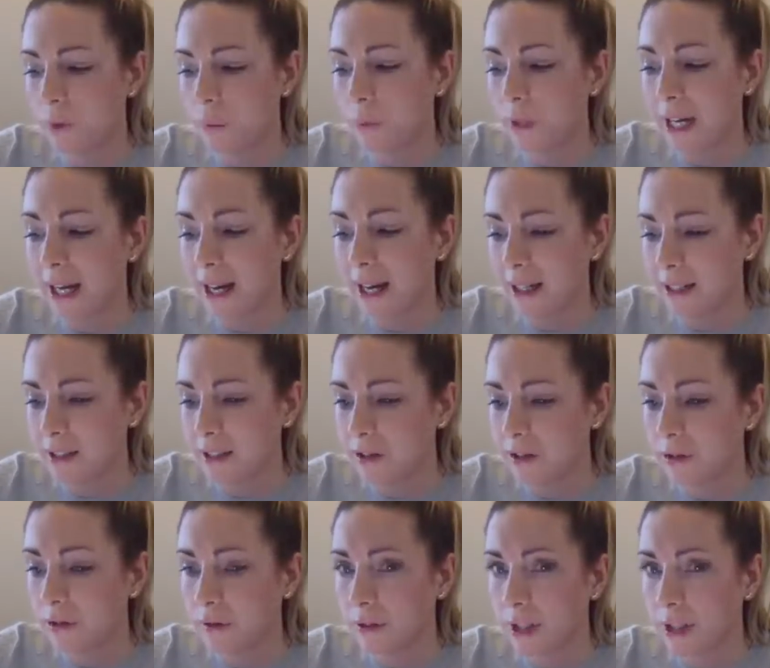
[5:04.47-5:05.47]
when I heard
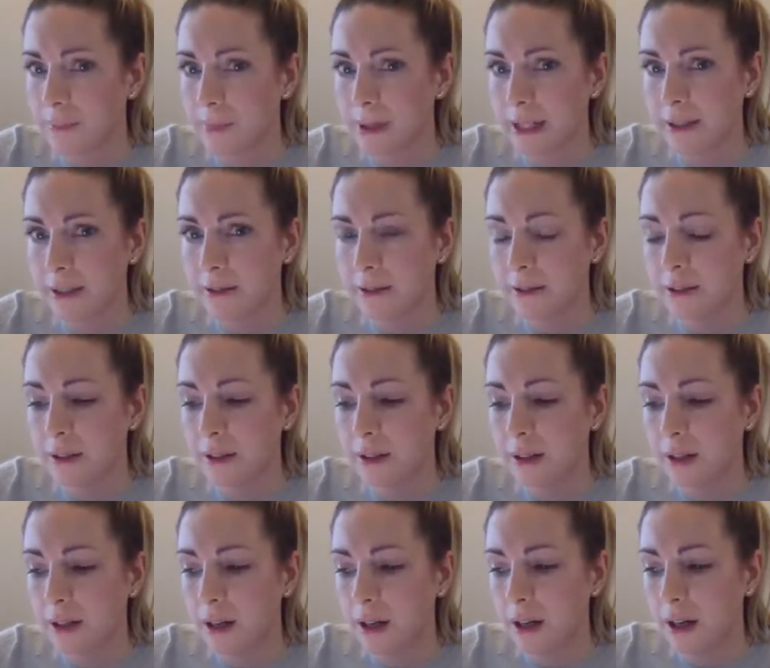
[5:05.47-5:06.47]
screaming.
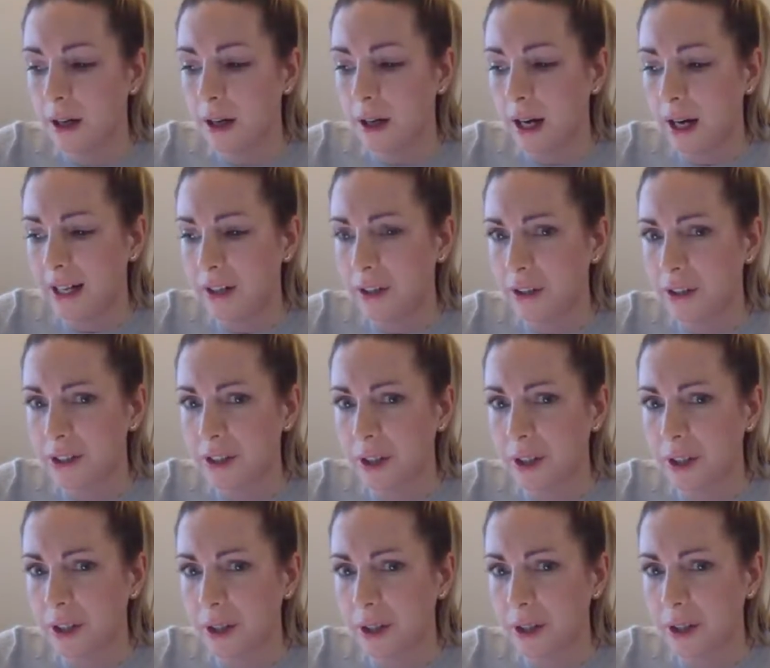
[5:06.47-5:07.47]
I looked
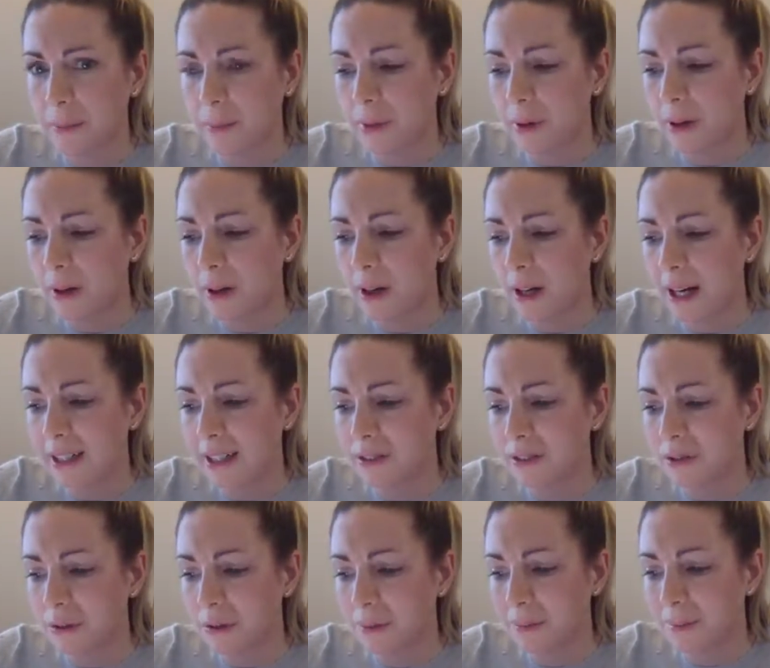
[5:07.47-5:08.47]
up and
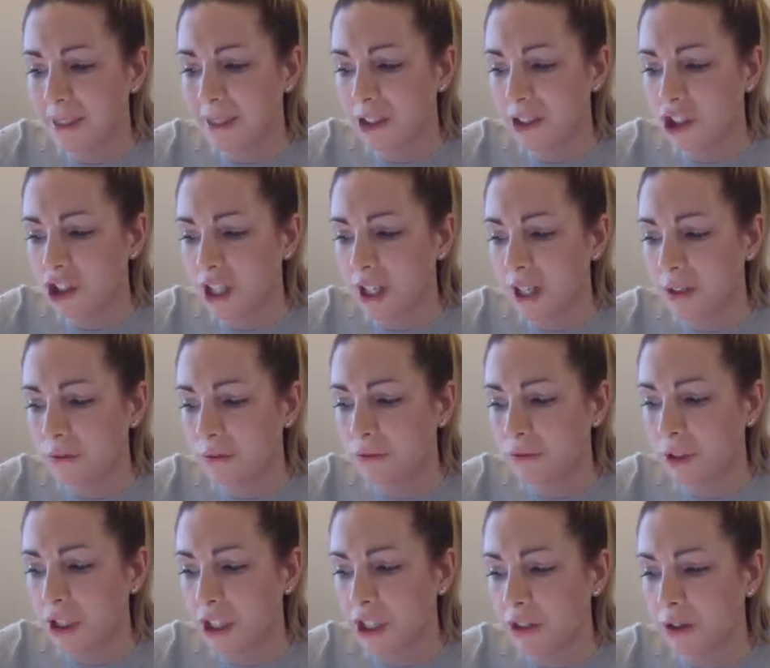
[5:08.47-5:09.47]
saw Mrs. Shears
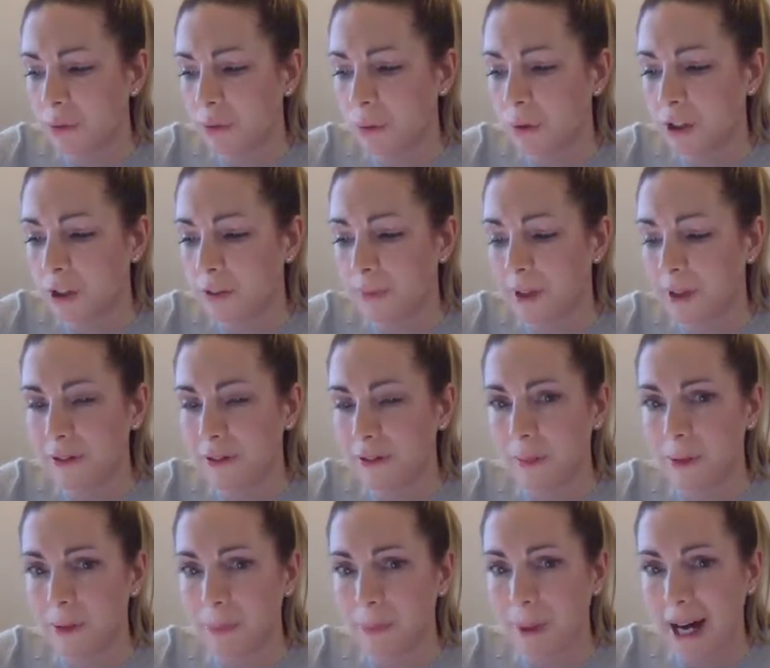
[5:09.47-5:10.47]
running towards me
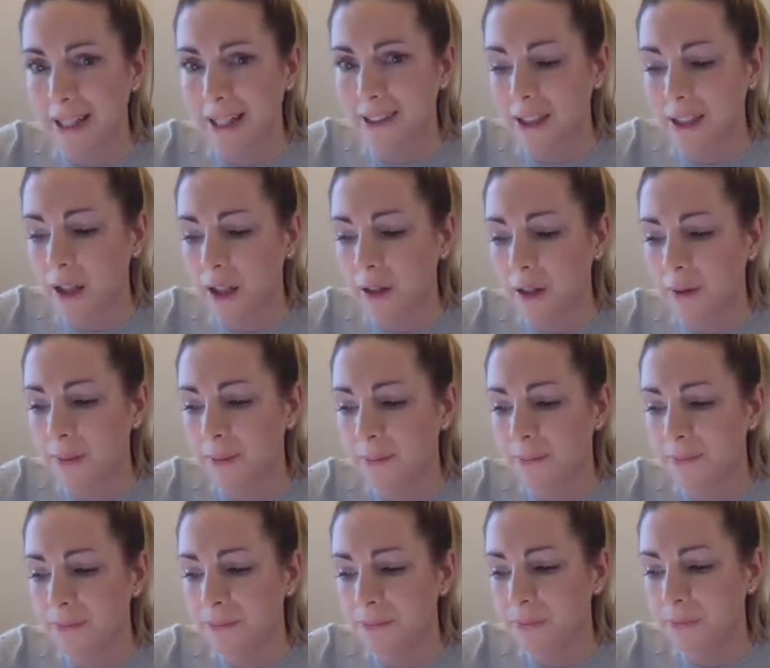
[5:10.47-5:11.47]
from the patio.
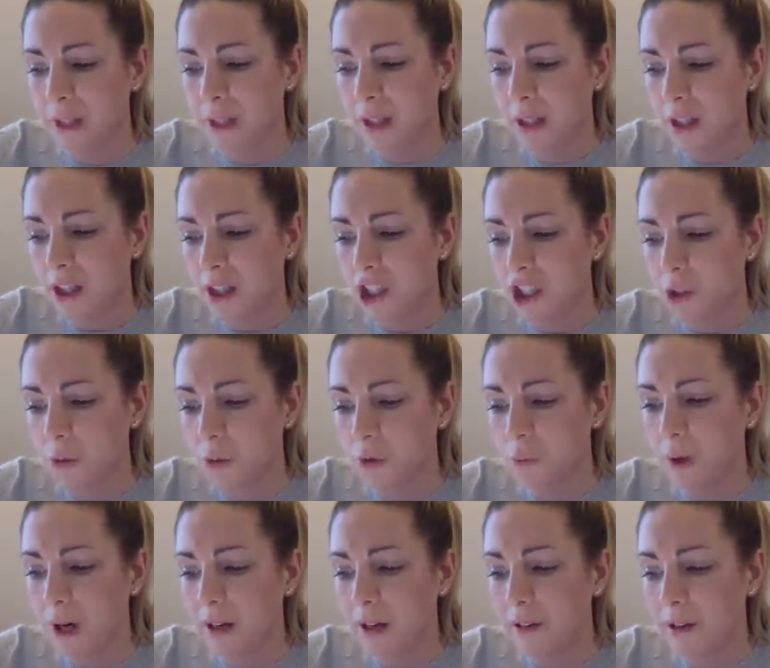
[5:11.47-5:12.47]
She was
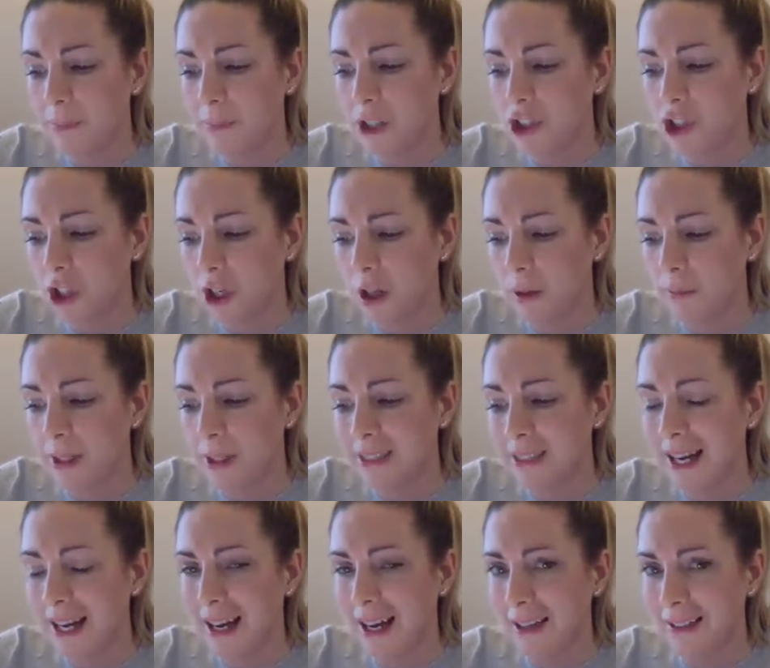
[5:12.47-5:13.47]
wearing pyjamas
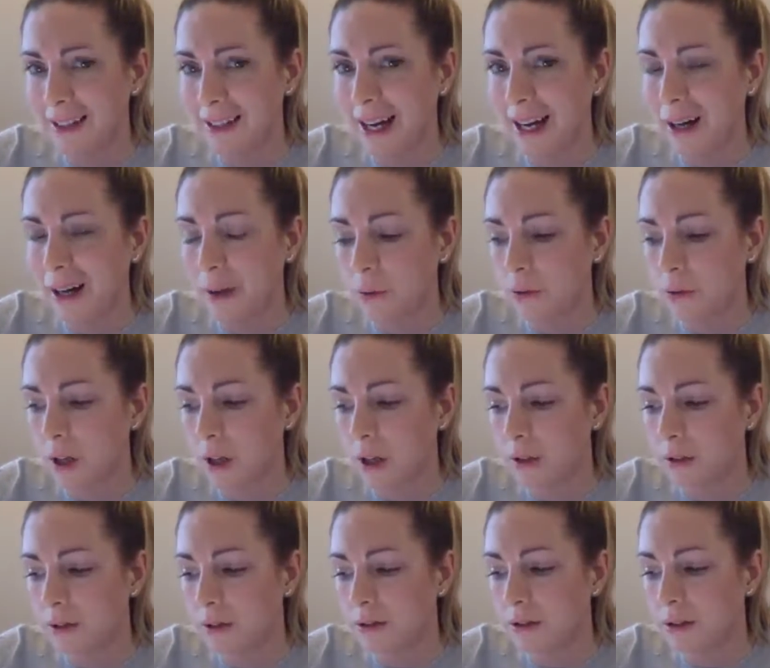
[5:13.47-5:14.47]
and a
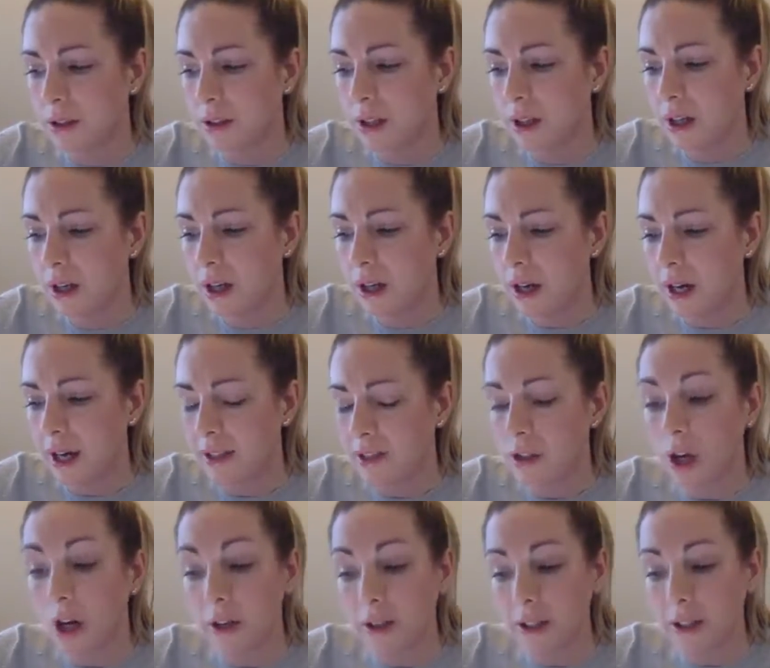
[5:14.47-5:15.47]
housecoat. Her
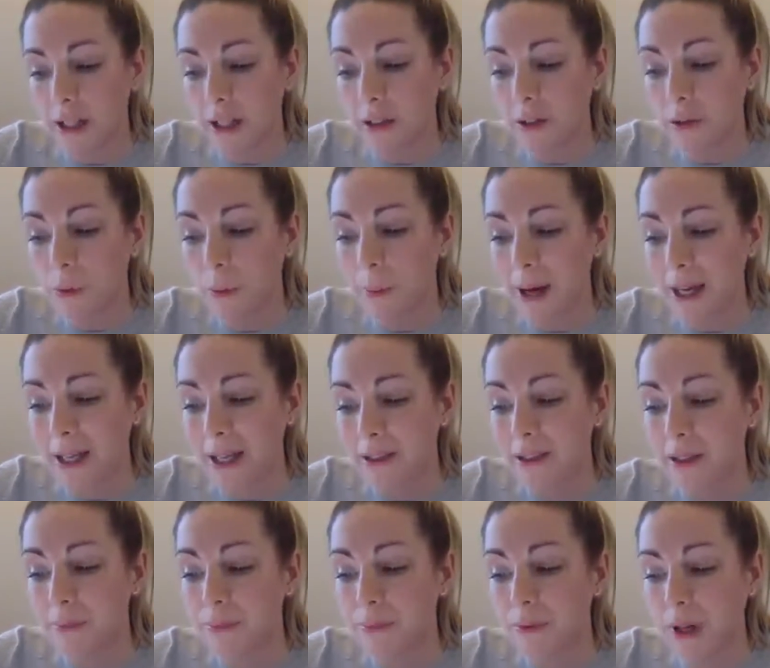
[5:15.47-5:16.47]
toenails were
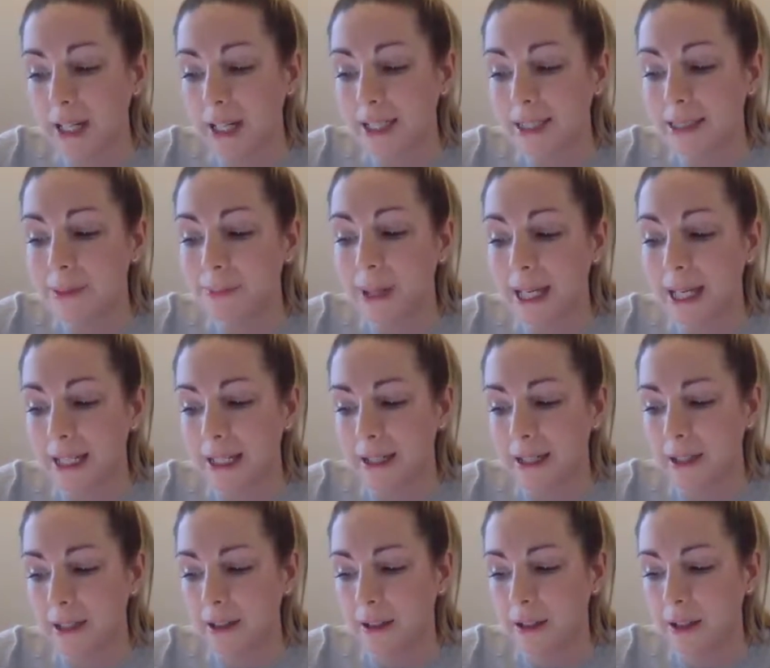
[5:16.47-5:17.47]
painted bright
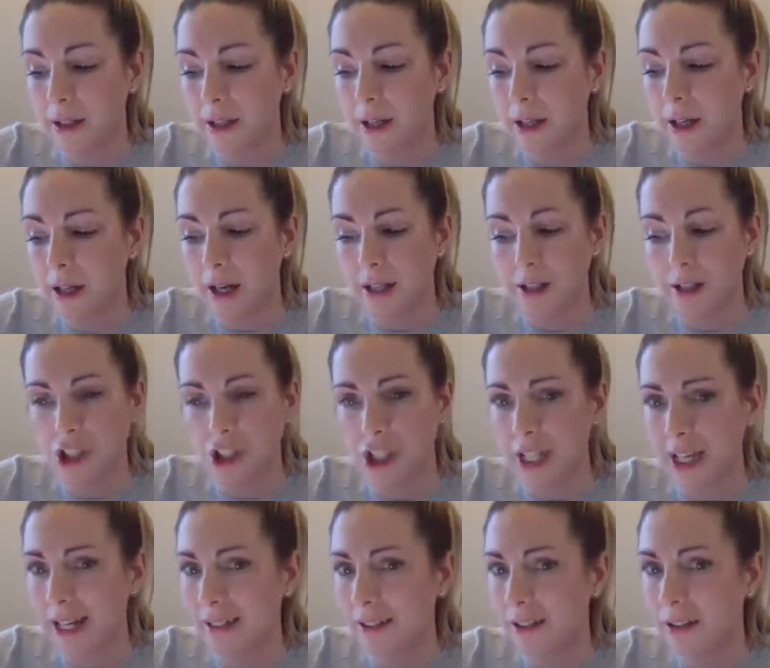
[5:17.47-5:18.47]
pink, and she
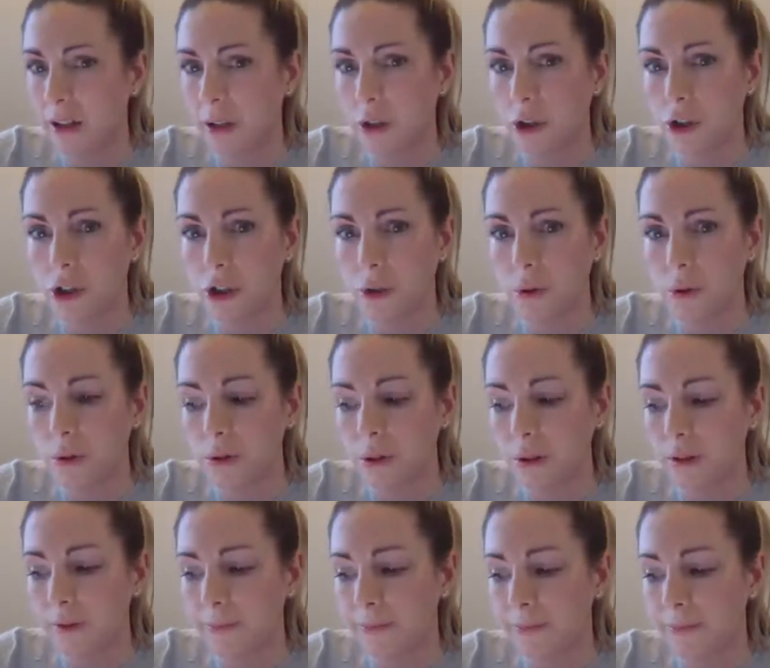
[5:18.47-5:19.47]
had no shoes
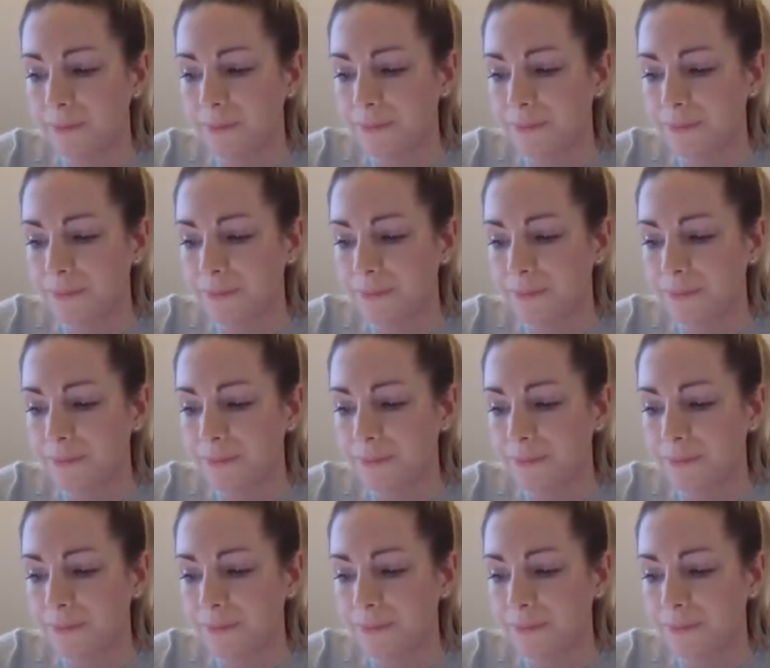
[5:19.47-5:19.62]
on.